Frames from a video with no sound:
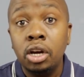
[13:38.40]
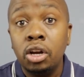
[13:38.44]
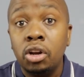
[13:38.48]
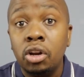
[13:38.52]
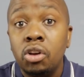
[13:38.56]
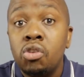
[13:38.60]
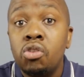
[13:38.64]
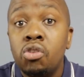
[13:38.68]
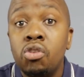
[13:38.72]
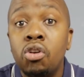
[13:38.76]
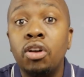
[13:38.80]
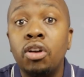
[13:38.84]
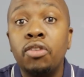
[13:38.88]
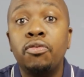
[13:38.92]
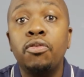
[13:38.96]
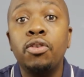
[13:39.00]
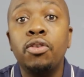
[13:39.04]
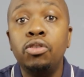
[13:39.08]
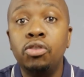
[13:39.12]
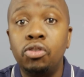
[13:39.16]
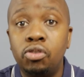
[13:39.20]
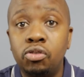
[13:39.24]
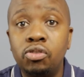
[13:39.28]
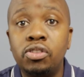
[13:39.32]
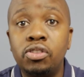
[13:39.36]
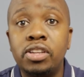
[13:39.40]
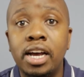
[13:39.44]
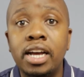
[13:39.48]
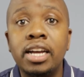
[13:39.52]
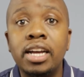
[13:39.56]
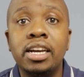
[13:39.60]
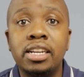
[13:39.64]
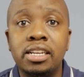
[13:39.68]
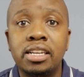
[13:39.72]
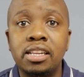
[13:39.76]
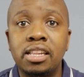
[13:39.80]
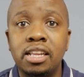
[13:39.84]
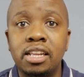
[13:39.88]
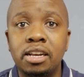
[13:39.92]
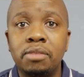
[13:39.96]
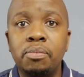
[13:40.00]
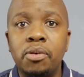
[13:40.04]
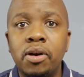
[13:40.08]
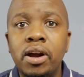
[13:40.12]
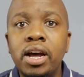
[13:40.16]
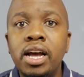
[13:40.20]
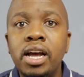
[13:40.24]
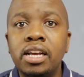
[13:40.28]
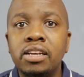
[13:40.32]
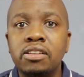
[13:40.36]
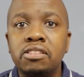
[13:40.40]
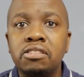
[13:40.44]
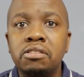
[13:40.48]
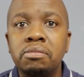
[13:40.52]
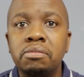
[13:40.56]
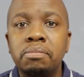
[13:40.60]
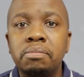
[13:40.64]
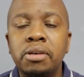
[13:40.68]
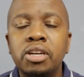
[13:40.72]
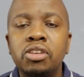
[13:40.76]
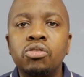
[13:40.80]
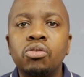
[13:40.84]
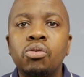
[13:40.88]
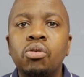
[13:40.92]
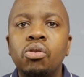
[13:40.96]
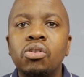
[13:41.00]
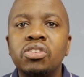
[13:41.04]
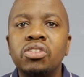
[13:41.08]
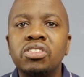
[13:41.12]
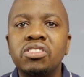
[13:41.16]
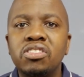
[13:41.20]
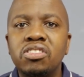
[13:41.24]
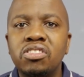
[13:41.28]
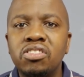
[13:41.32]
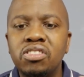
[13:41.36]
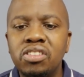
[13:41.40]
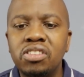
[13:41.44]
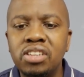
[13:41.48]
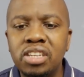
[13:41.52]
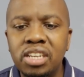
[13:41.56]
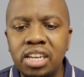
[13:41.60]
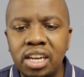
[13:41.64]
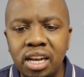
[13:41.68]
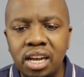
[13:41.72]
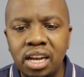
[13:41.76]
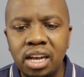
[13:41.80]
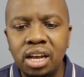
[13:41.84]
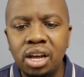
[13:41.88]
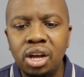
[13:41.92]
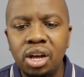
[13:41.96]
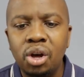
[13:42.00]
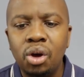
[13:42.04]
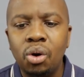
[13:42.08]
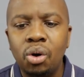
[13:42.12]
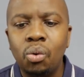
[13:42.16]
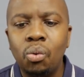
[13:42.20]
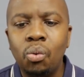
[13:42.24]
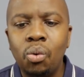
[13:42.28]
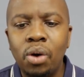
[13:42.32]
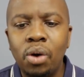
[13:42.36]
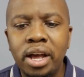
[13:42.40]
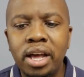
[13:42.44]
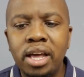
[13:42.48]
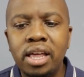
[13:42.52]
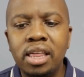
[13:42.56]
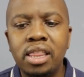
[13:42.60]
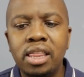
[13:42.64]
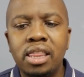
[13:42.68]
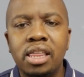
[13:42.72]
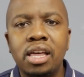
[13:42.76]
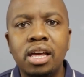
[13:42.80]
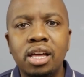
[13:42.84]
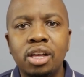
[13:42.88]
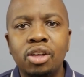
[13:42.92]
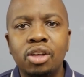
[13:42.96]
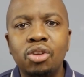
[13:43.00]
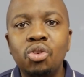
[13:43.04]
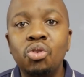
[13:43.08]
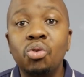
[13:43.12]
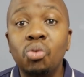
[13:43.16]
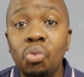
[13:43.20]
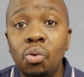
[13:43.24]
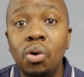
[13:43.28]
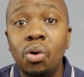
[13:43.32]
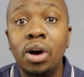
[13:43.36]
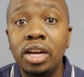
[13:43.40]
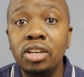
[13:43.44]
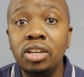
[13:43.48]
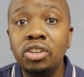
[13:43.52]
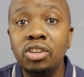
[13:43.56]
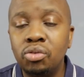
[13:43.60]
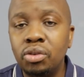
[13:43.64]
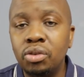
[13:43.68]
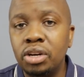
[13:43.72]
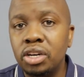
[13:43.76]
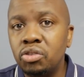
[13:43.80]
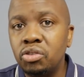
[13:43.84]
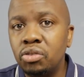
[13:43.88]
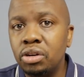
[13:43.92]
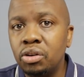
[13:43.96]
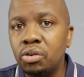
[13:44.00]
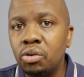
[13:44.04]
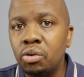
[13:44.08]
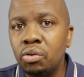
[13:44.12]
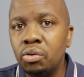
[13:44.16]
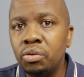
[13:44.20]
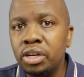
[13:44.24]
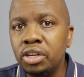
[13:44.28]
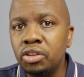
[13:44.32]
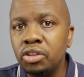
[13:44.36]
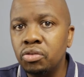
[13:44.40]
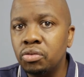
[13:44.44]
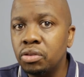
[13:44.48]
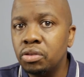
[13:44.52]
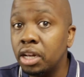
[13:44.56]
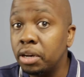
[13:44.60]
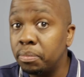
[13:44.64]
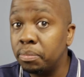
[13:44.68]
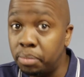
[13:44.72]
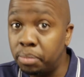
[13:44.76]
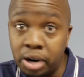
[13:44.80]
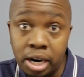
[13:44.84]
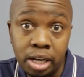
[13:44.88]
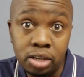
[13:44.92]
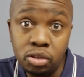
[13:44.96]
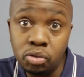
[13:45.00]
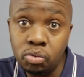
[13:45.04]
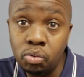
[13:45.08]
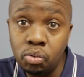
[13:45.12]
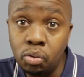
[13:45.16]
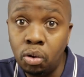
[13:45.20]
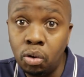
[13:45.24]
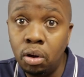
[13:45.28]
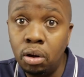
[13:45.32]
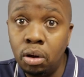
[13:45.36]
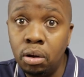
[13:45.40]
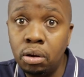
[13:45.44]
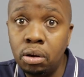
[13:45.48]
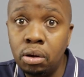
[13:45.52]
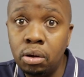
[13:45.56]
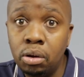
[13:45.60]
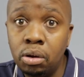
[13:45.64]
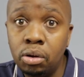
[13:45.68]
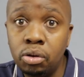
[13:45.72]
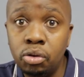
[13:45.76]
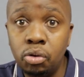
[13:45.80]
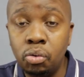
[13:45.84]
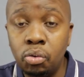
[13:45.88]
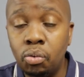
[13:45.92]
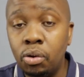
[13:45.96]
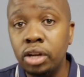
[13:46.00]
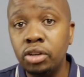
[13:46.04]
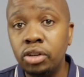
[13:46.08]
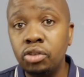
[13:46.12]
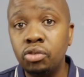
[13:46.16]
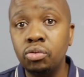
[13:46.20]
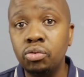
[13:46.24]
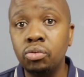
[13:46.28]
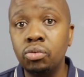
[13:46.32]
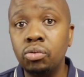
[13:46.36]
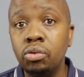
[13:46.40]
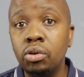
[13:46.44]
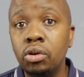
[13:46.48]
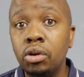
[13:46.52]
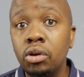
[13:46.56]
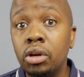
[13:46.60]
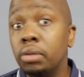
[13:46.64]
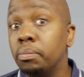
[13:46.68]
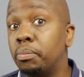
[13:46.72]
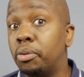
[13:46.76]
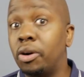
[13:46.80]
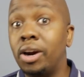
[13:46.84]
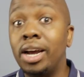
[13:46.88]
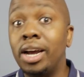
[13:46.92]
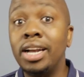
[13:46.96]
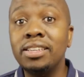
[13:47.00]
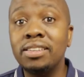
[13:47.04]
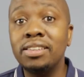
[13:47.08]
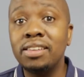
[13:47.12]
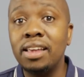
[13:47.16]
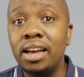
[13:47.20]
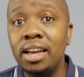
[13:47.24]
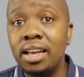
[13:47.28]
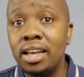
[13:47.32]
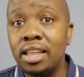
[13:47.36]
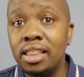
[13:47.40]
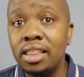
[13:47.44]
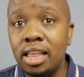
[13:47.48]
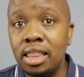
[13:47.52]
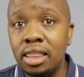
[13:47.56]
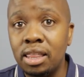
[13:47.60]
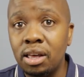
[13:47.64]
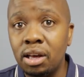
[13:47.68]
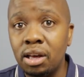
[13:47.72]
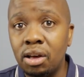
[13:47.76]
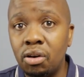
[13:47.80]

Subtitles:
Not for you to target that price, but to consider whether you want to actually go into that price war. You want to price higher than the